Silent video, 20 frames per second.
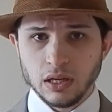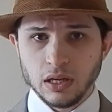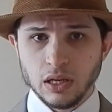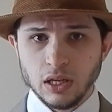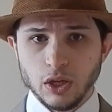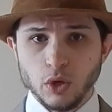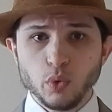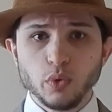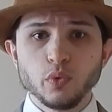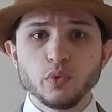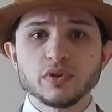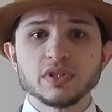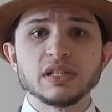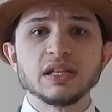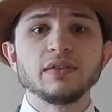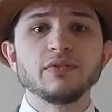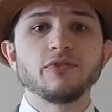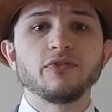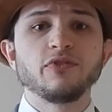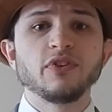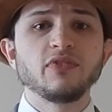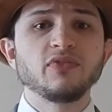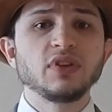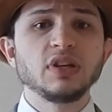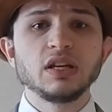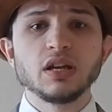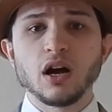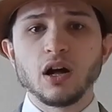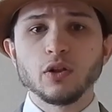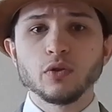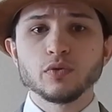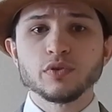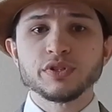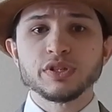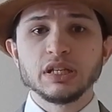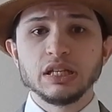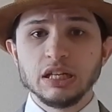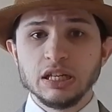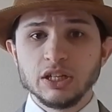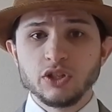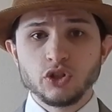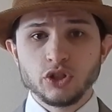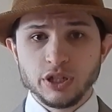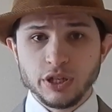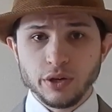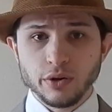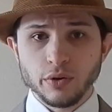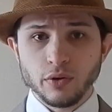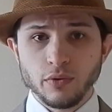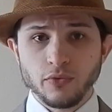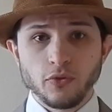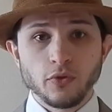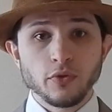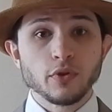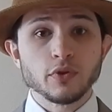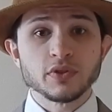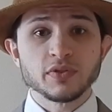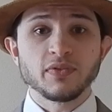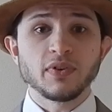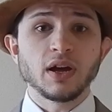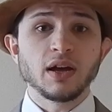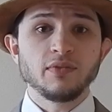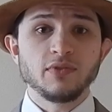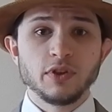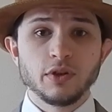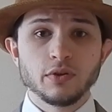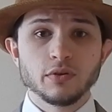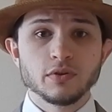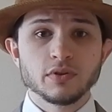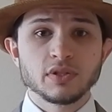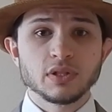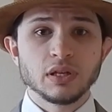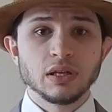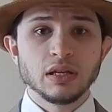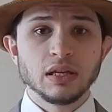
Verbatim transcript: you would receive $50 each year for those 5 years,